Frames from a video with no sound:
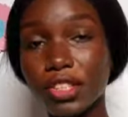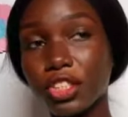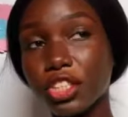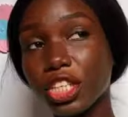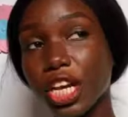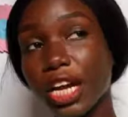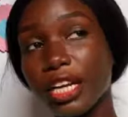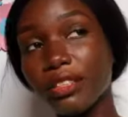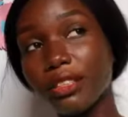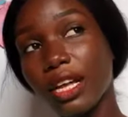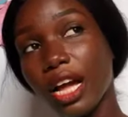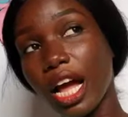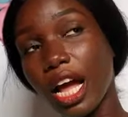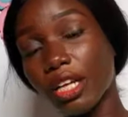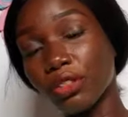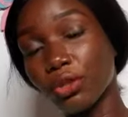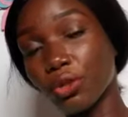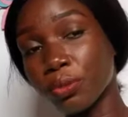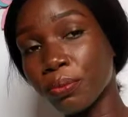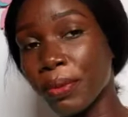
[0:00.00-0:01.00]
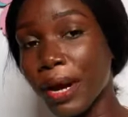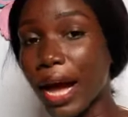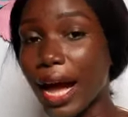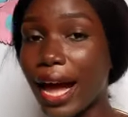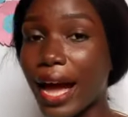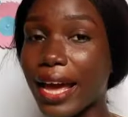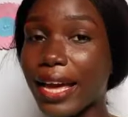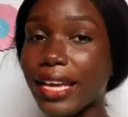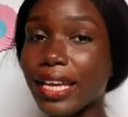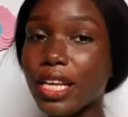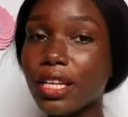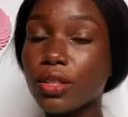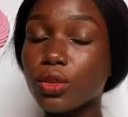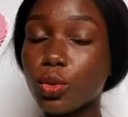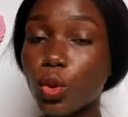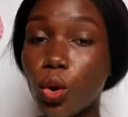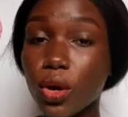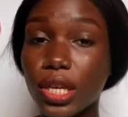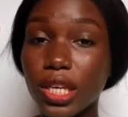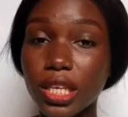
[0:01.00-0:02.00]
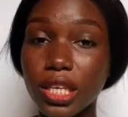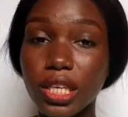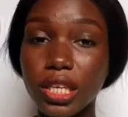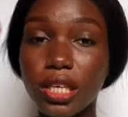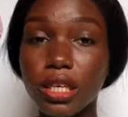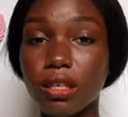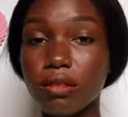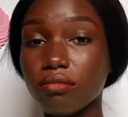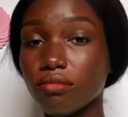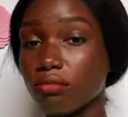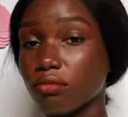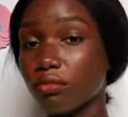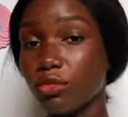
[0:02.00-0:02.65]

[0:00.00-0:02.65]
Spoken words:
China, Dubai, Turkey,